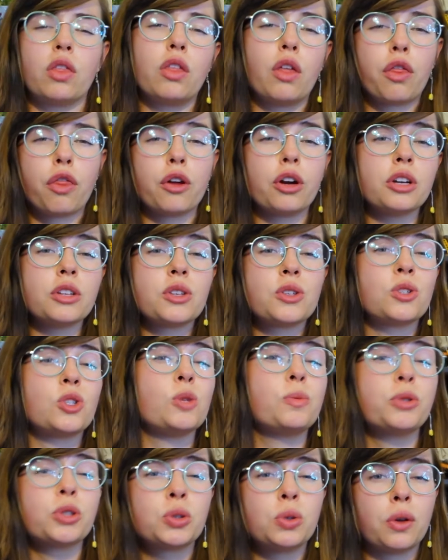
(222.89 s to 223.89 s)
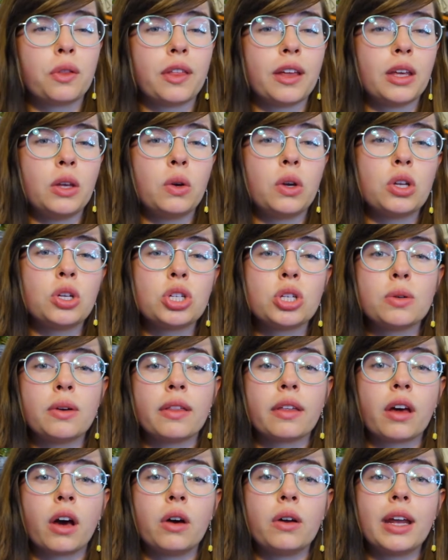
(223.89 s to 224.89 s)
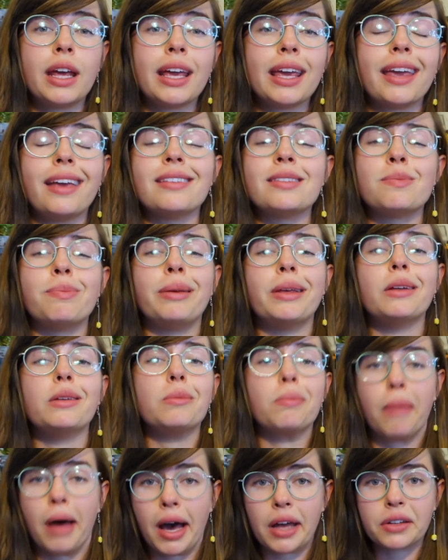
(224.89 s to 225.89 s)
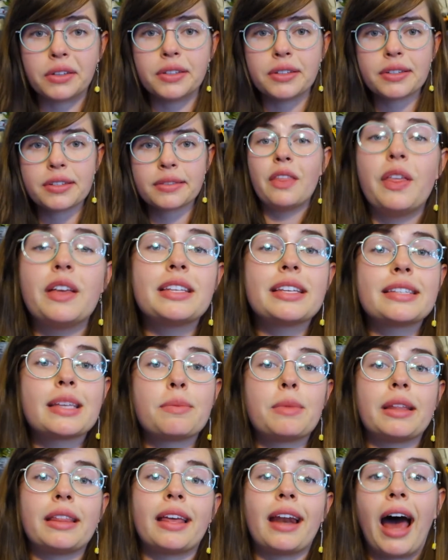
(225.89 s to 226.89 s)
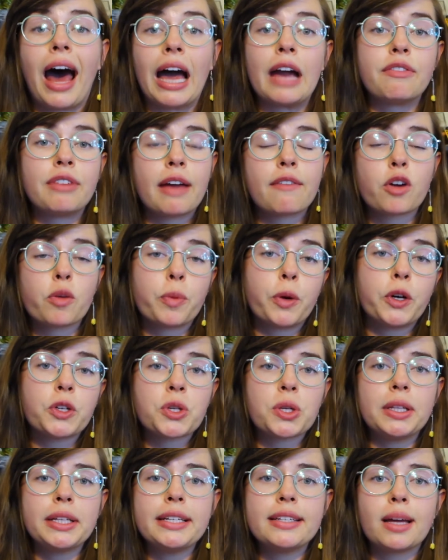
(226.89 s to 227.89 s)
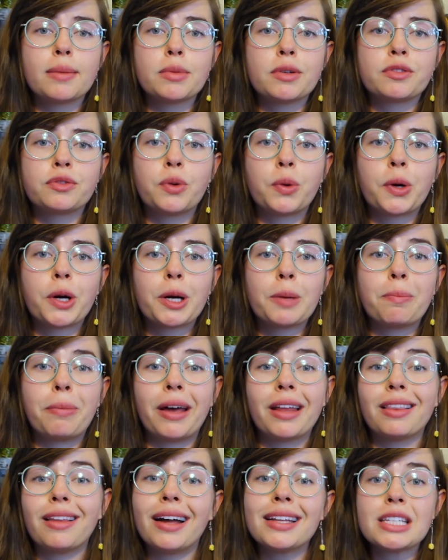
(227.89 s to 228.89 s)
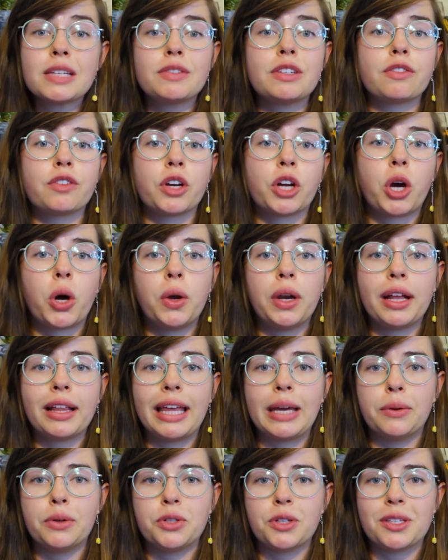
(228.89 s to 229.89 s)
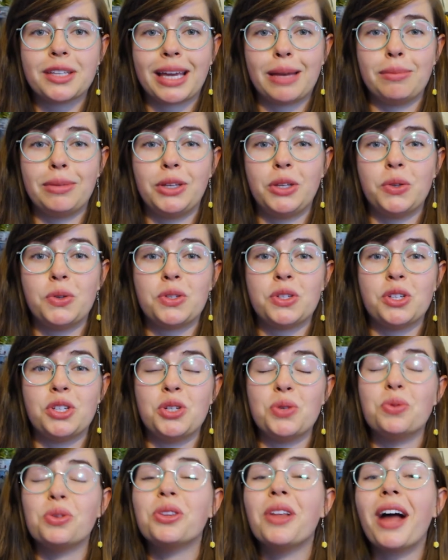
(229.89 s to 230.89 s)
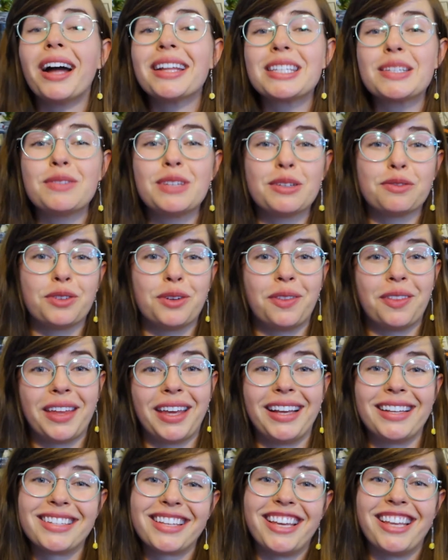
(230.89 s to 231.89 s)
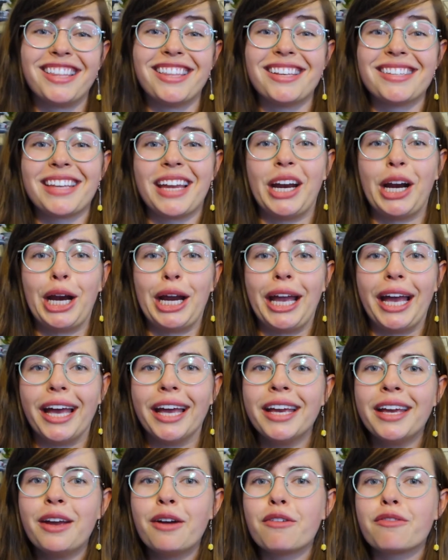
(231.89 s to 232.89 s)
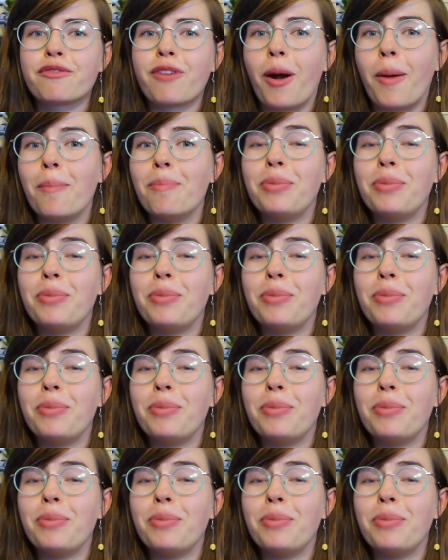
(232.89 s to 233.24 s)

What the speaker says: The third super cool thing you can do with coding is build models. This is something that I've never personally done before, but lots of different coding languages can be used to do lots of different things in this area, from